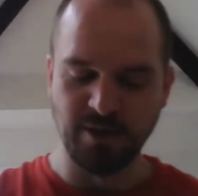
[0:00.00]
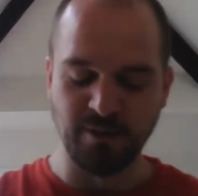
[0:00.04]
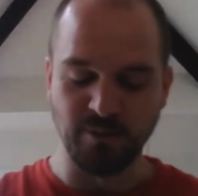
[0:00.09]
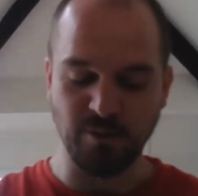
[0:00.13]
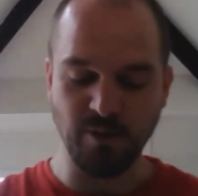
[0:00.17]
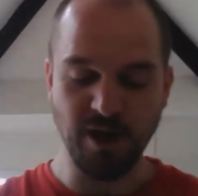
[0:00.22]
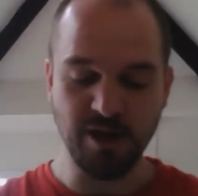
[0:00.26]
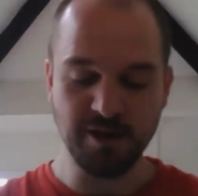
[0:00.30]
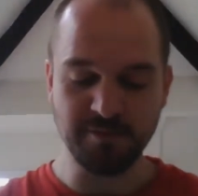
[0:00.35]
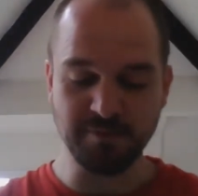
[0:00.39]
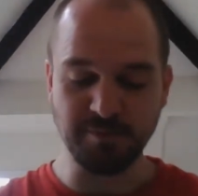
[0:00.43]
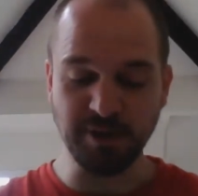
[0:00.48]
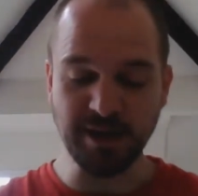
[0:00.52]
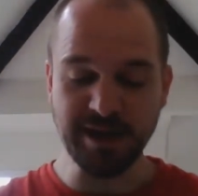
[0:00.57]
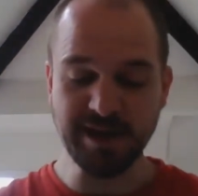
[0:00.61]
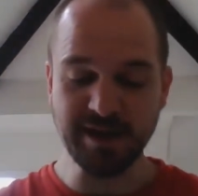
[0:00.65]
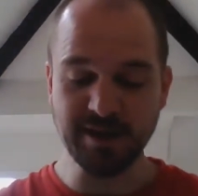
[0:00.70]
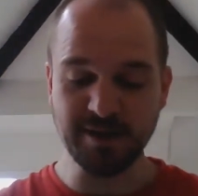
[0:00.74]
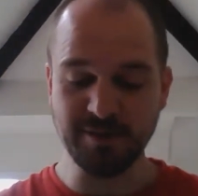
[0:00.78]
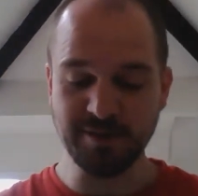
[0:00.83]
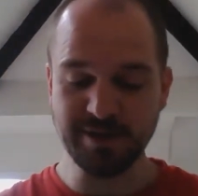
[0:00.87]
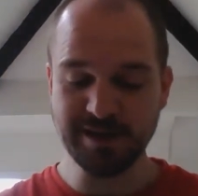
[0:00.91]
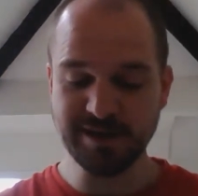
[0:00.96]
One
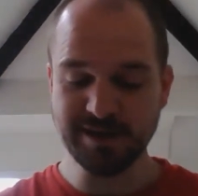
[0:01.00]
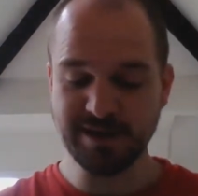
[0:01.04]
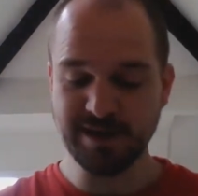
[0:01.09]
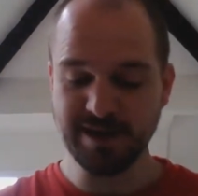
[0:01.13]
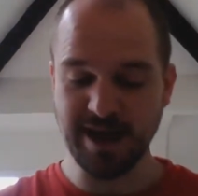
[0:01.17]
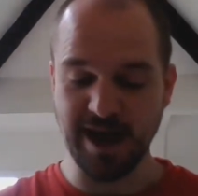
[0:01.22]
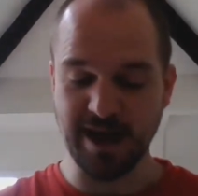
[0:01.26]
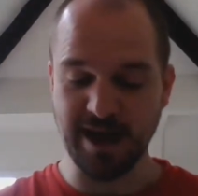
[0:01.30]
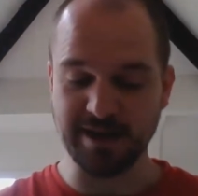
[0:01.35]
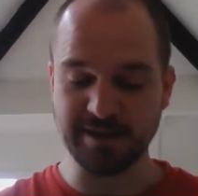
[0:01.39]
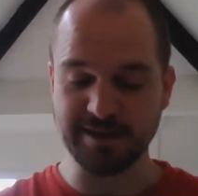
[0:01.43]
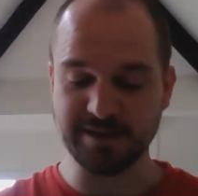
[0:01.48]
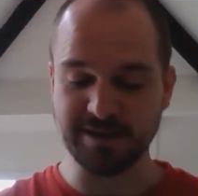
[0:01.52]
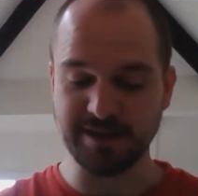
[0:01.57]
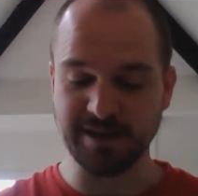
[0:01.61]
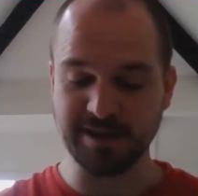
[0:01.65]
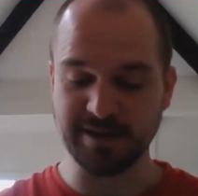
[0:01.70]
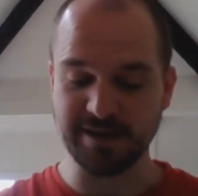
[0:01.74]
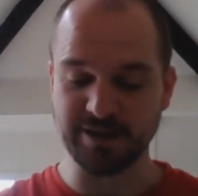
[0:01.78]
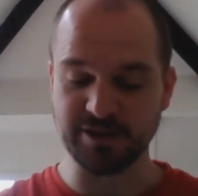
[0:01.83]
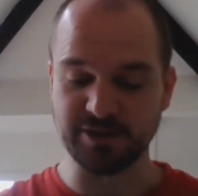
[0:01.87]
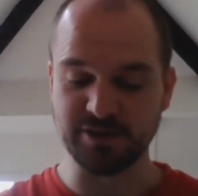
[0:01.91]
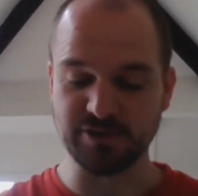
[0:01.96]
bleak winter night
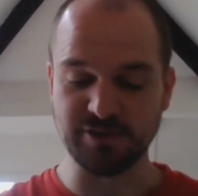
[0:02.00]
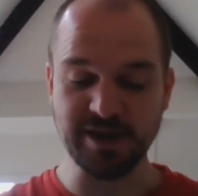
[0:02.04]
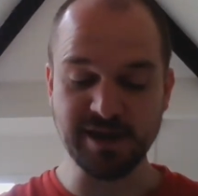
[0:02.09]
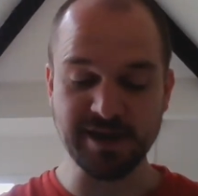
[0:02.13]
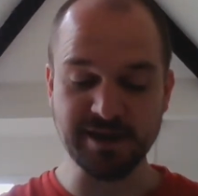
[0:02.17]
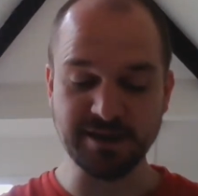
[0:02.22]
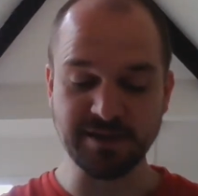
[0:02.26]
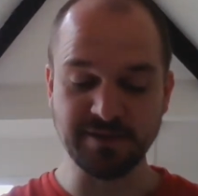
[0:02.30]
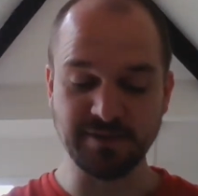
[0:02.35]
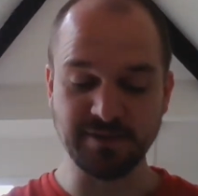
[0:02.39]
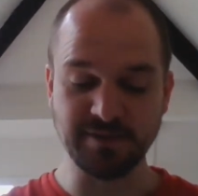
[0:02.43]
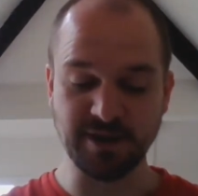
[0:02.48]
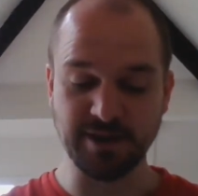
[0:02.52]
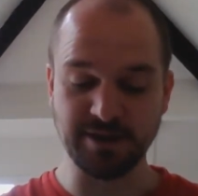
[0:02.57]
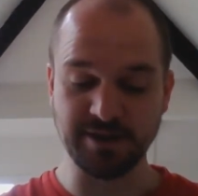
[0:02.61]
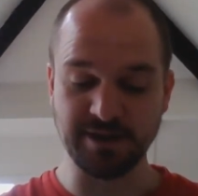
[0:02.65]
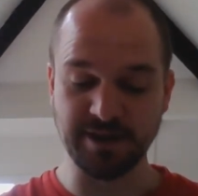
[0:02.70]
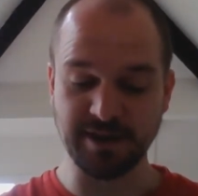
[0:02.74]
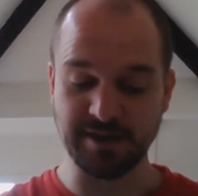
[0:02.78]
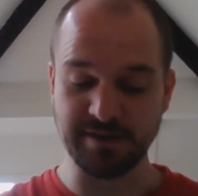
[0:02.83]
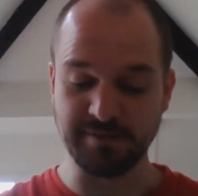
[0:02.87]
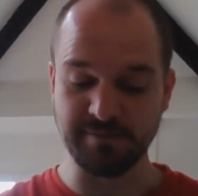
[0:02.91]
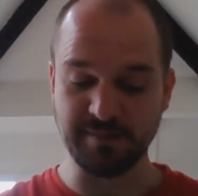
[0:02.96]
in the streets of
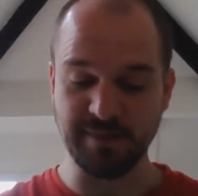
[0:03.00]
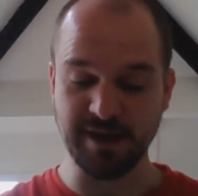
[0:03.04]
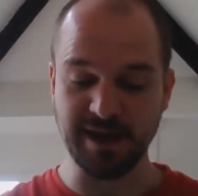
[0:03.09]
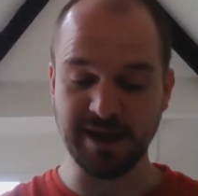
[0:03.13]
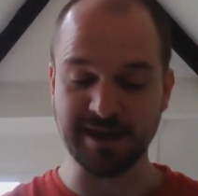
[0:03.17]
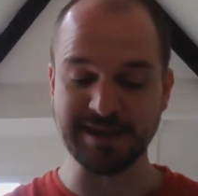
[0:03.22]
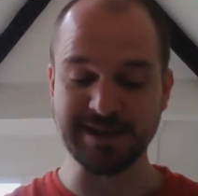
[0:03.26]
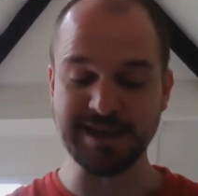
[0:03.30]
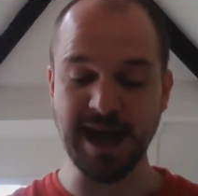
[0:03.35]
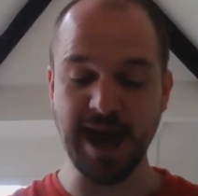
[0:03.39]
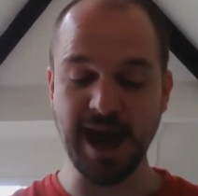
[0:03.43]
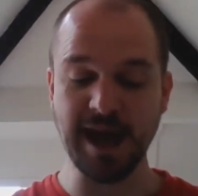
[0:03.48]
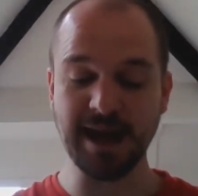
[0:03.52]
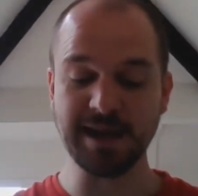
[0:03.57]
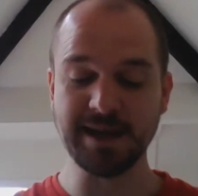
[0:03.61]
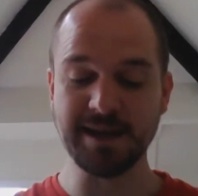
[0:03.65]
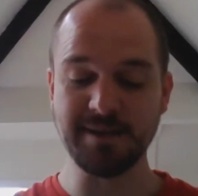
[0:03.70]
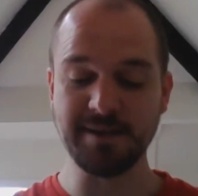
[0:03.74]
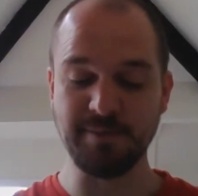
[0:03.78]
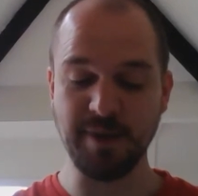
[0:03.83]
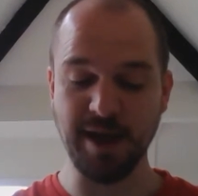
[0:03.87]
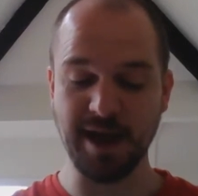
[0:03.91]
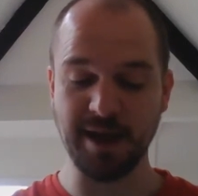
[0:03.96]
London, a
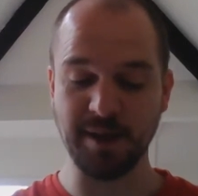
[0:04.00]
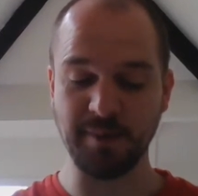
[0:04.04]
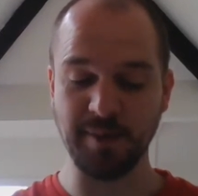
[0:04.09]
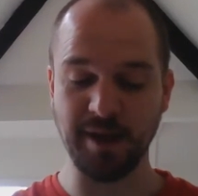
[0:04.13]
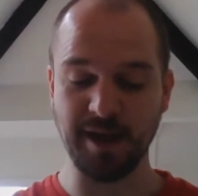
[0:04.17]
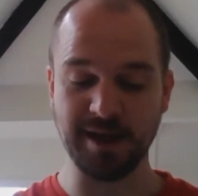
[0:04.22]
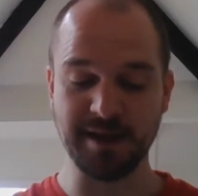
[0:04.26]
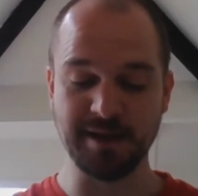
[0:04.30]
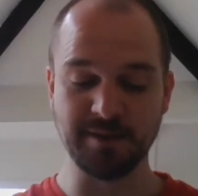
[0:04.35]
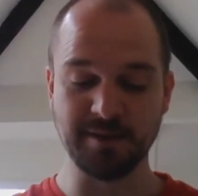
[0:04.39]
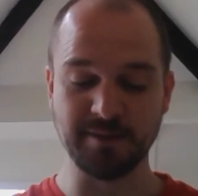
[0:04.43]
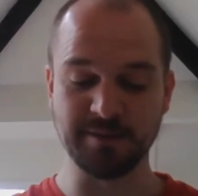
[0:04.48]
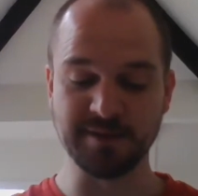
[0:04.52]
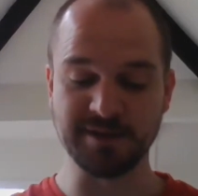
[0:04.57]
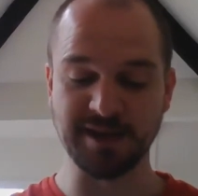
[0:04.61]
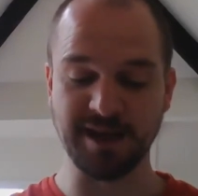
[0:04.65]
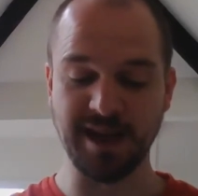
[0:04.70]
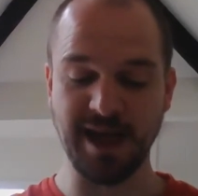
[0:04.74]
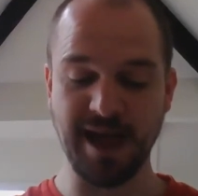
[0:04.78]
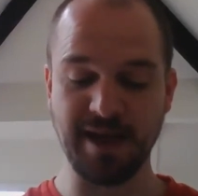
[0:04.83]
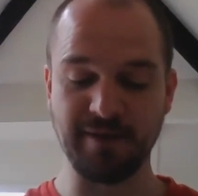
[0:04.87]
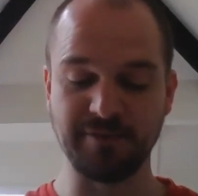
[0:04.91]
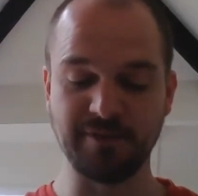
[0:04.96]
tiny baby was
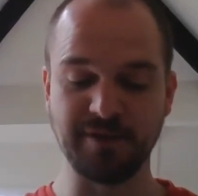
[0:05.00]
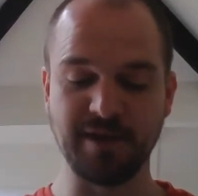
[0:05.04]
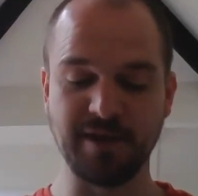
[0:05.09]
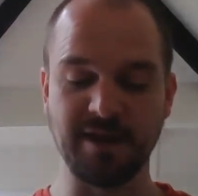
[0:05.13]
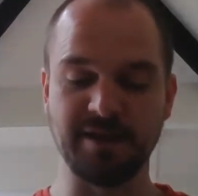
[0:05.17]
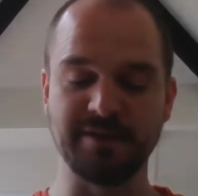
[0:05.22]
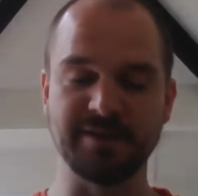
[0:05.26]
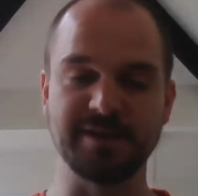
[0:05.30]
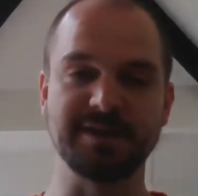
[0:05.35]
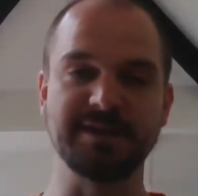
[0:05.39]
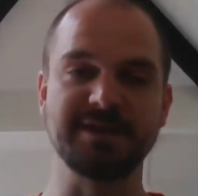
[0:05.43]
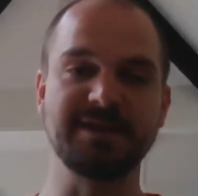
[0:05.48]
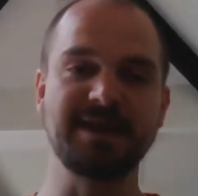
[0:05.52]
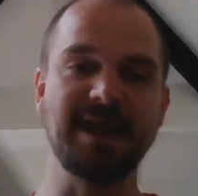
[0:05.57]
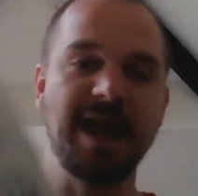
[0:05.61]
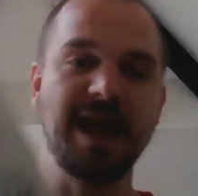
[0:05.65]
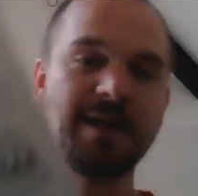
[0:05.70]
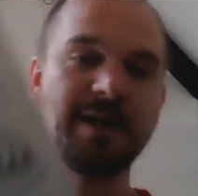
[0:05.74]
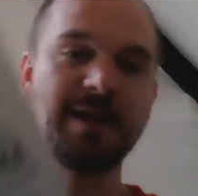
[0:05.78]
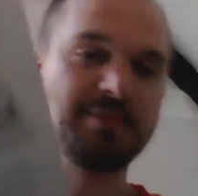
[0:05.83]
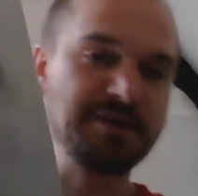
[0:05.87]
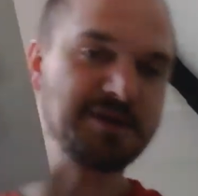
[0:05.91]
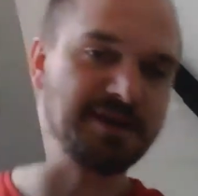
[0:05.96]
left on the
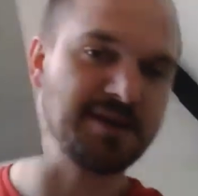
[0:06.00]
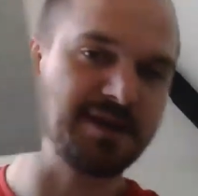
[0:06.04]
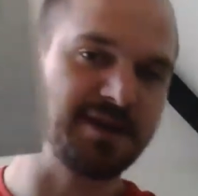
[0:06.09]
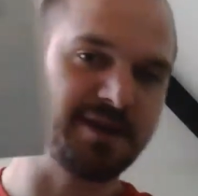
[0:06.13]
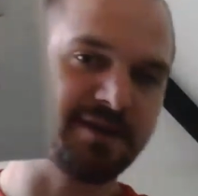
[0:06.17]
steps